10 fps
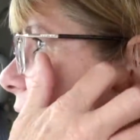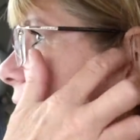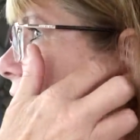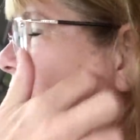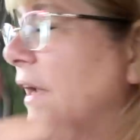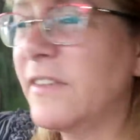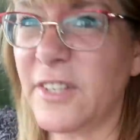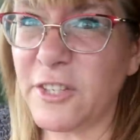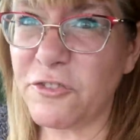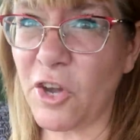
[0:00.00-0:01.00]
our friends
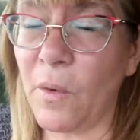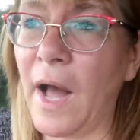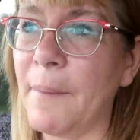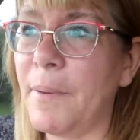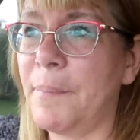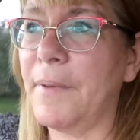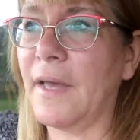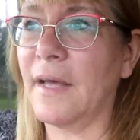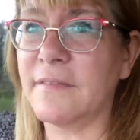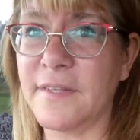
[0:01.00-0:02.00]
didn't show up they
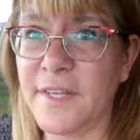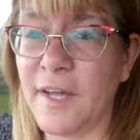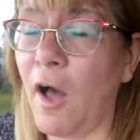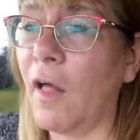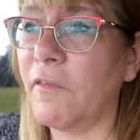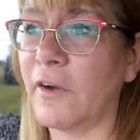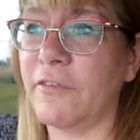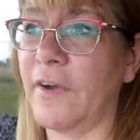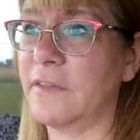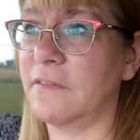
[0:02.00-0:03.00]
because all of our
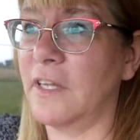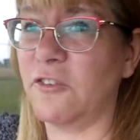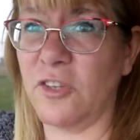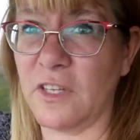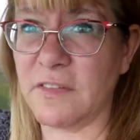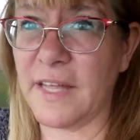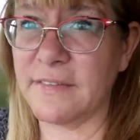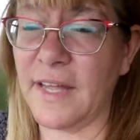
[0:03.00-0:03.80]
friends ditched us last